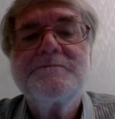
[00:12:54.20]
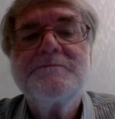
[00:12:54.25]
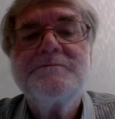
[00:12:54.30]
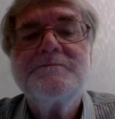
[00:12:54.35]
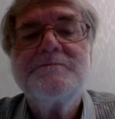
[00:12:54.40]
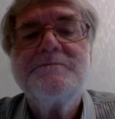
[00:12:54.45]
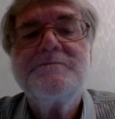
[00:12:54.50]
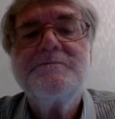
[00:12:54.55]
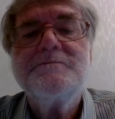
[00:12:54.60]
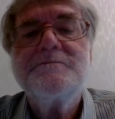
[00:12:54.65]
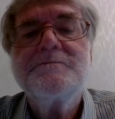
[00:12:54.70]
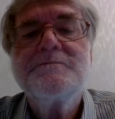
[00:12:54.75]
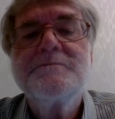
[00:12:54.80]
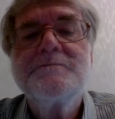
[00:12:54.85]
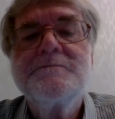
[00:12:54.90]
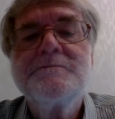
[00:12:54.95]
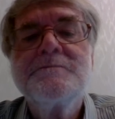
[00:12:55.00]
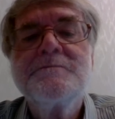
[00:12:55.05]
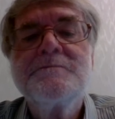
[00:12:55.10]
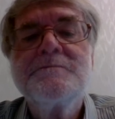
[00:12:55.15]

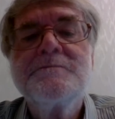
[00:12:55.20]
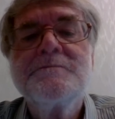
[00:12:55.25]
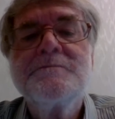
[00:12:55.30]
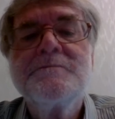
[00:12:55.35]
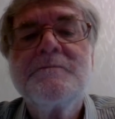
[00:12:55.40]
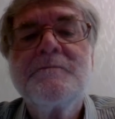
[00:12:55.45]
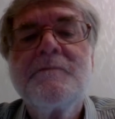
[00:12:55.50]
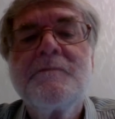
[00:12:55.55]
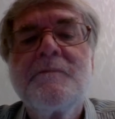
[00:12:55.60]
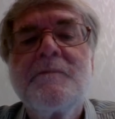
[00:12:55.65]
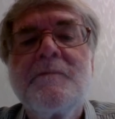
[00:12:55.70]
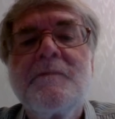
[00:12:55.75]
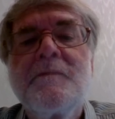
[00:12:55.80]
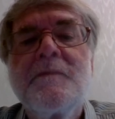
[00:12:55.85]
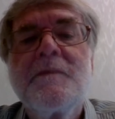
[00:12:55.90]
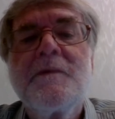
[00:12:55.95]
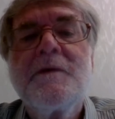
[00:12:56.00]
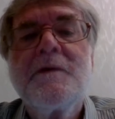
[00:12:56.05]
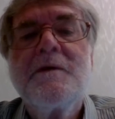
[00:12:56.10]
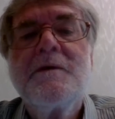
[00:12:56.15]

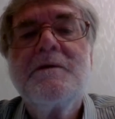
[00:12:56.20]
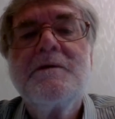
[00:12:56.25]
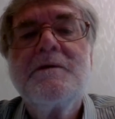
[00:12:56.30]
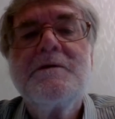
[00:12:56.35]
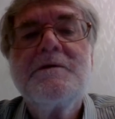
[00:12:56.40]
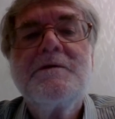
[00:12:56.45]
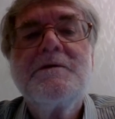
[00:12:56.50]
(silence)